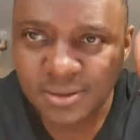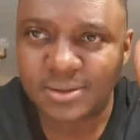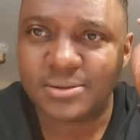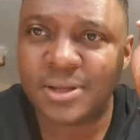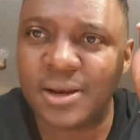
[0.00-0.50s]

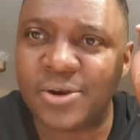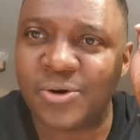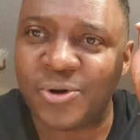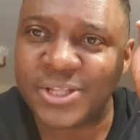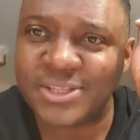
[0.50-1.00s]
telling how
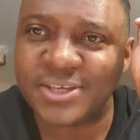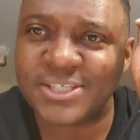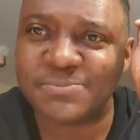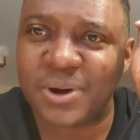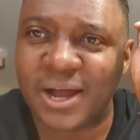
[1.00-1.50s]
the taste
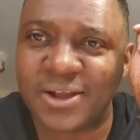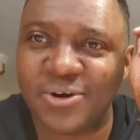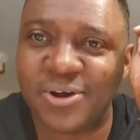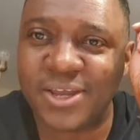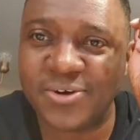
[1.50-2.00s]
part goes,
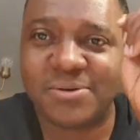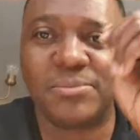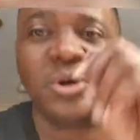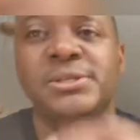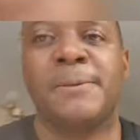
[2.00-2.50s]

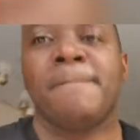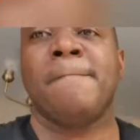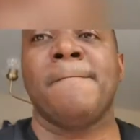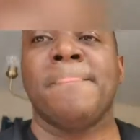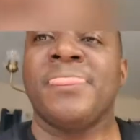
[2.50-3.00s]
But
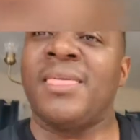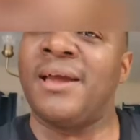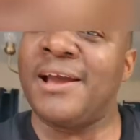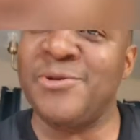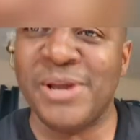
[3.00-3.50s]

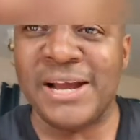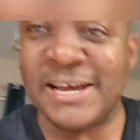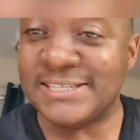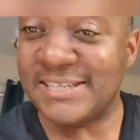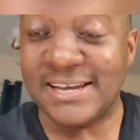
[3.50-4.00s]
anyway
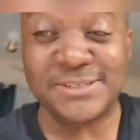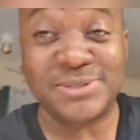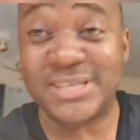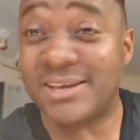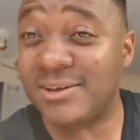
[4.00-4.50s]
guys, as I
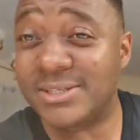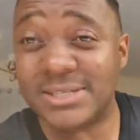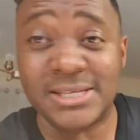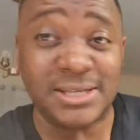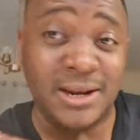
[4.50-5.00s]
say,
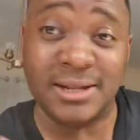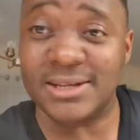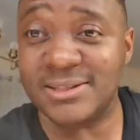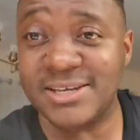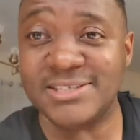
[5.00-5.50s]
it's a lot of
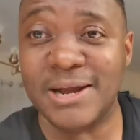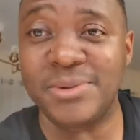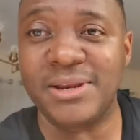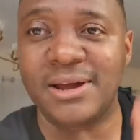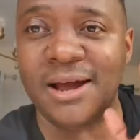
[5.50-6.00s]
things happening.
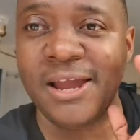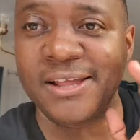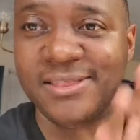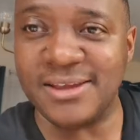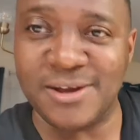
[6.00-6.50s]
I
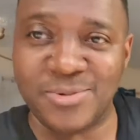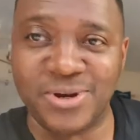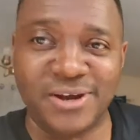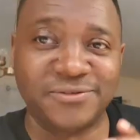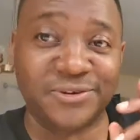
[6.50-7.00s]
think I'm going to
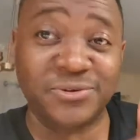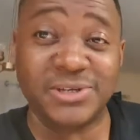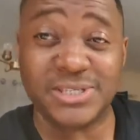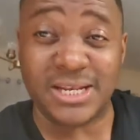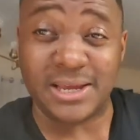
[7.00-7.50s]
have to do this
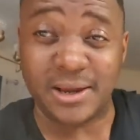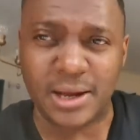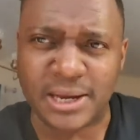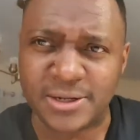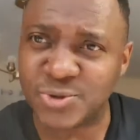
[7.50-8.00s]
in like
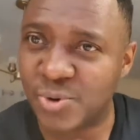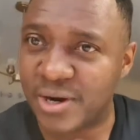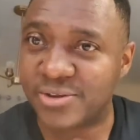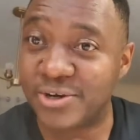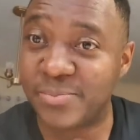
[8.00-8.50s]
either 2 or
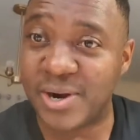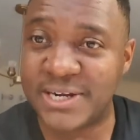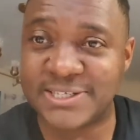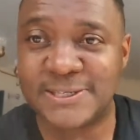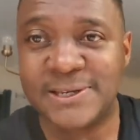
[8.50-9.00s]
3
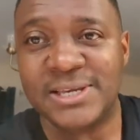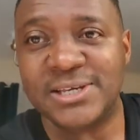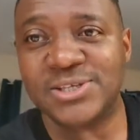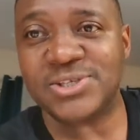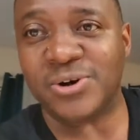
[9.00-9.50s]
parts.
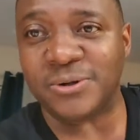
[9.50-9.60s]
So